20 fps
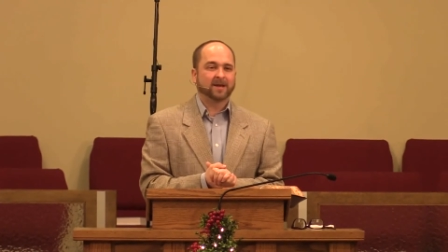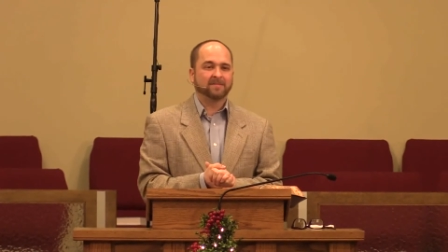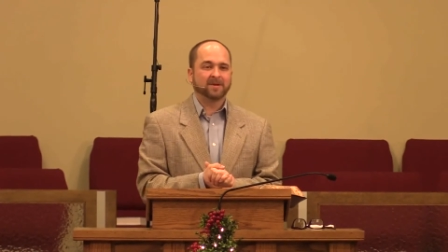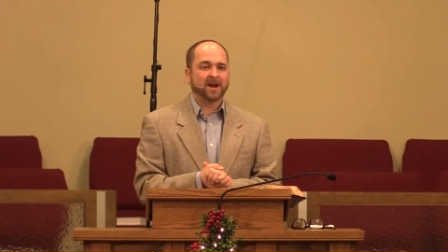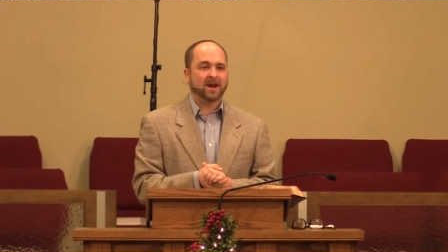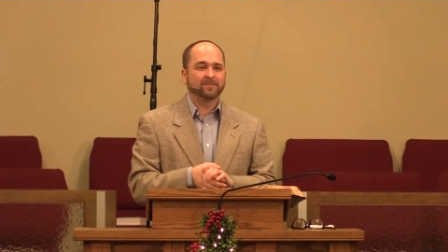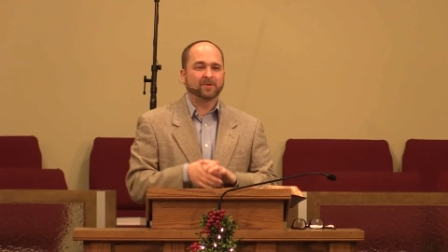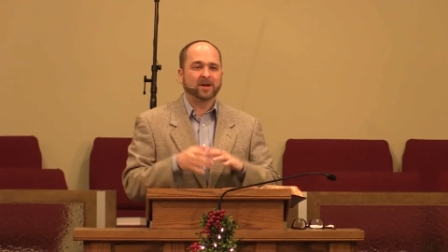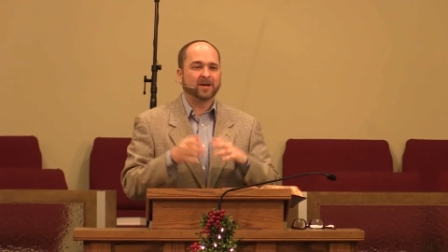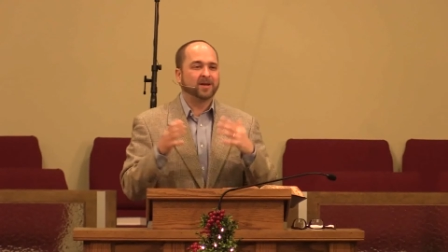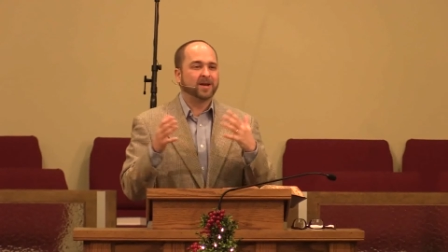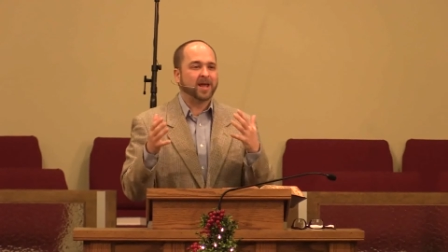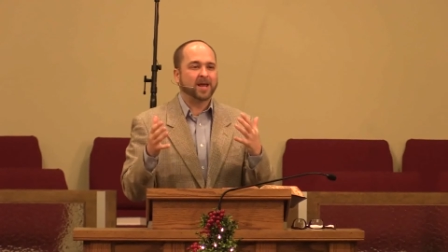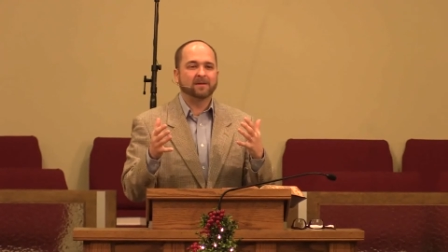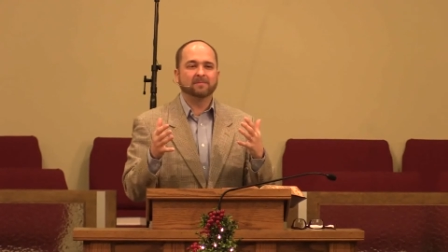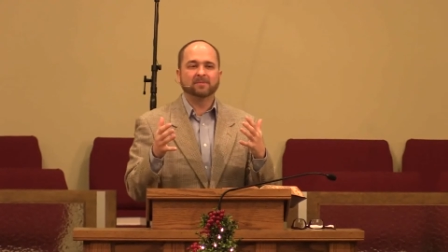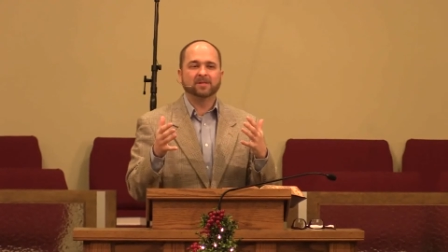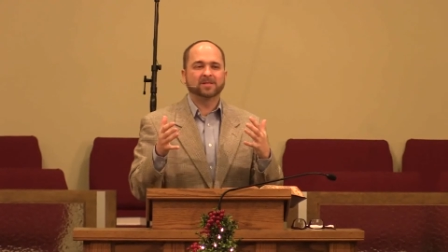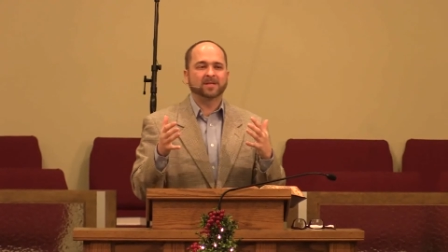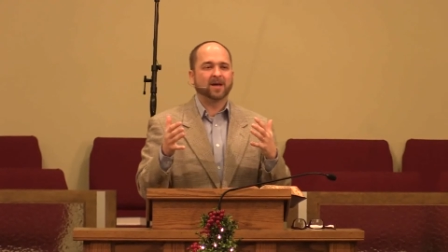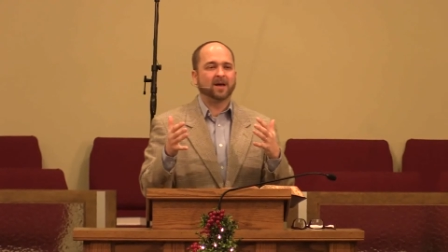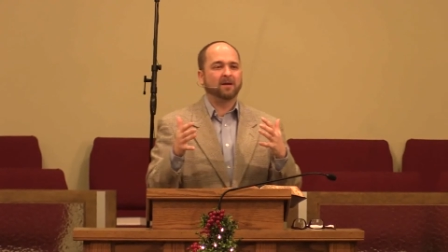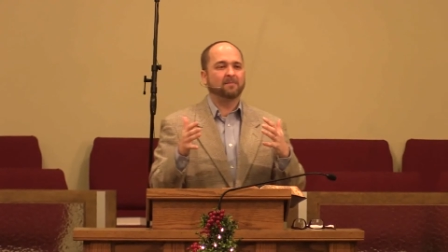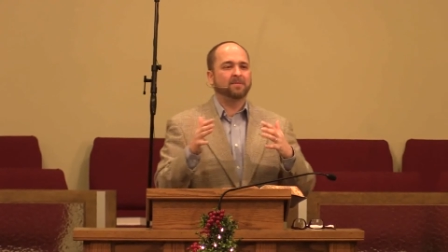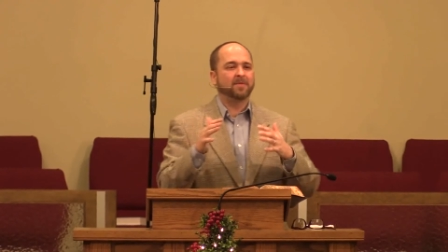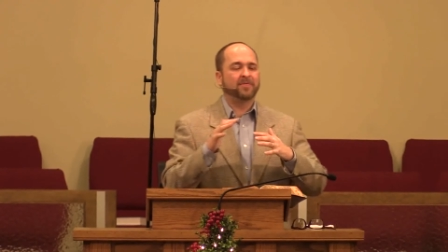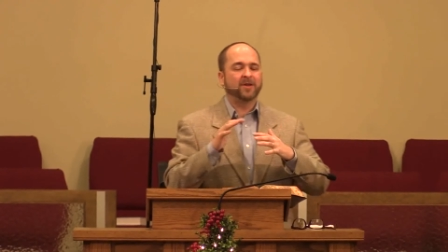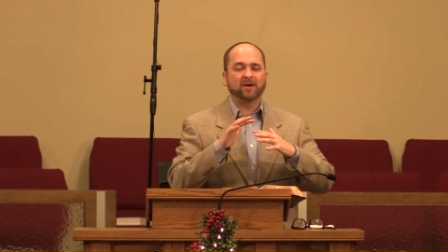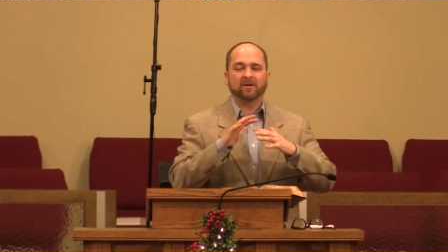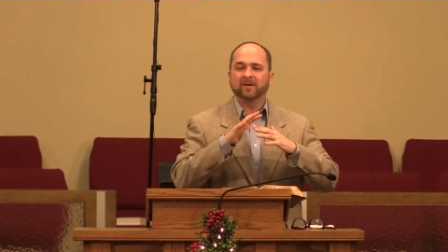I mean, I'm going to name some,
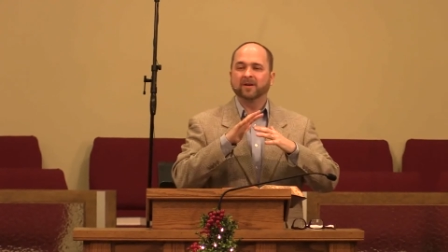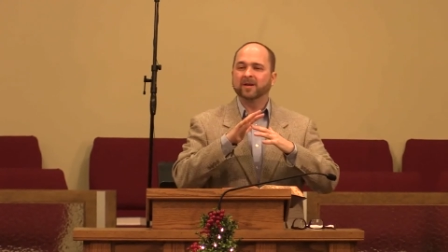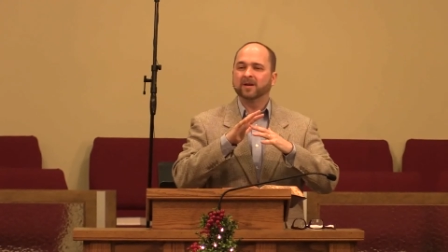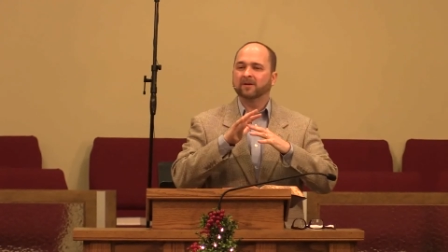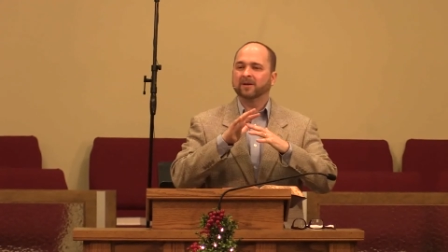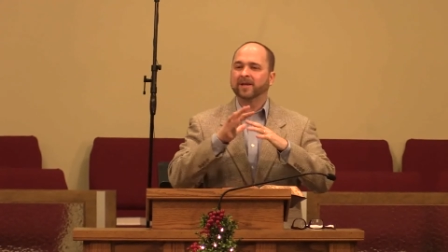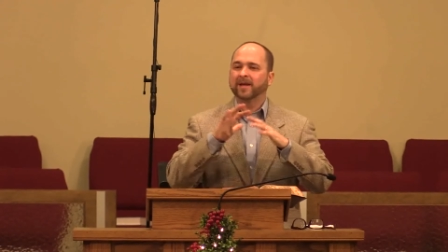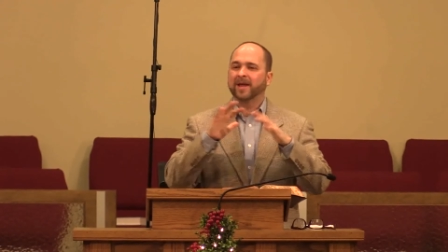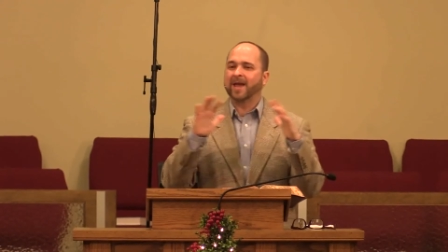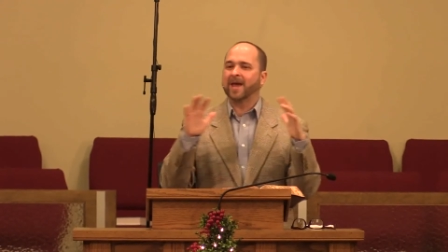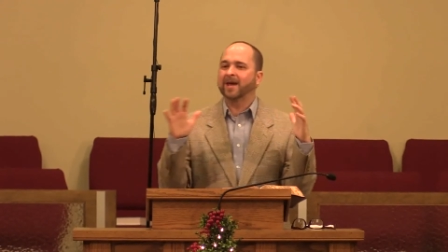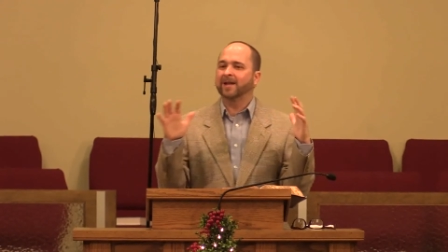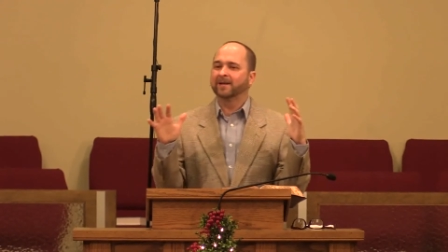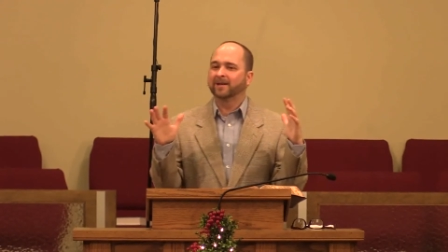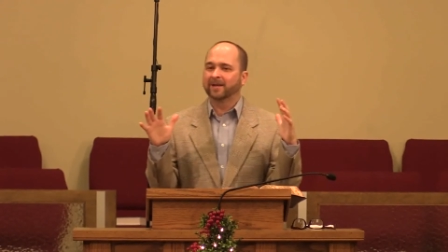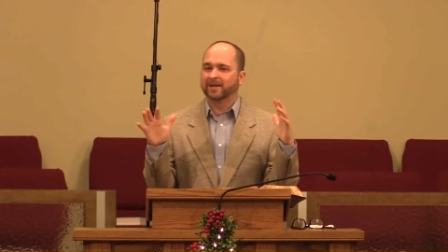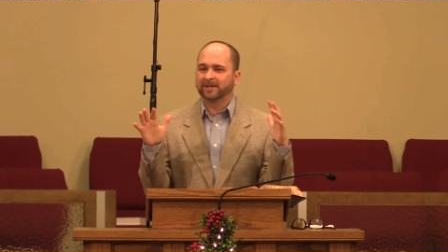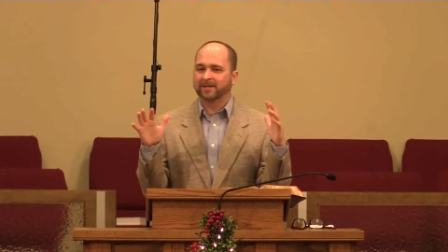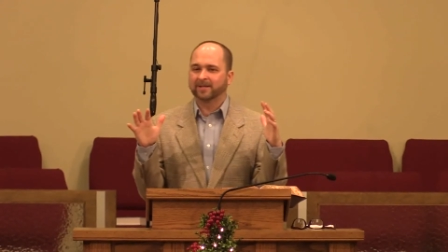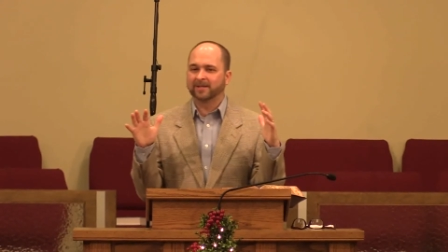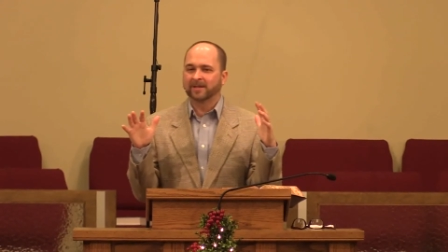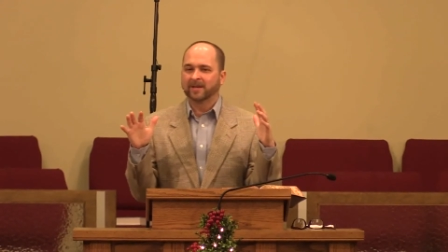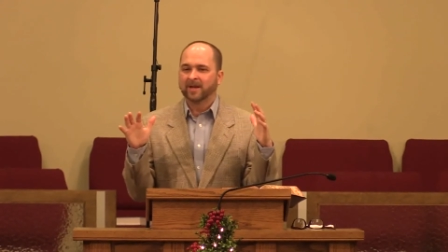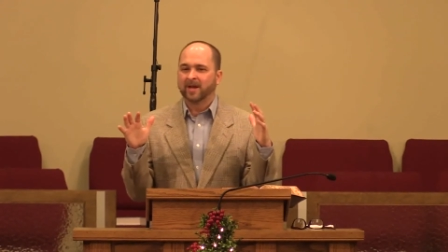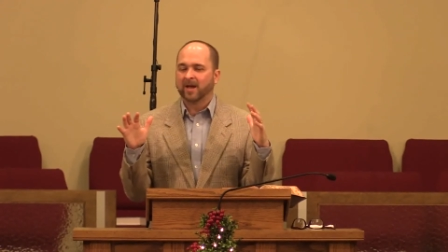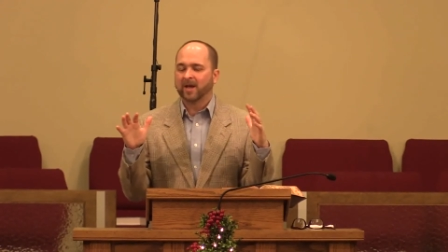but they are nearly endless.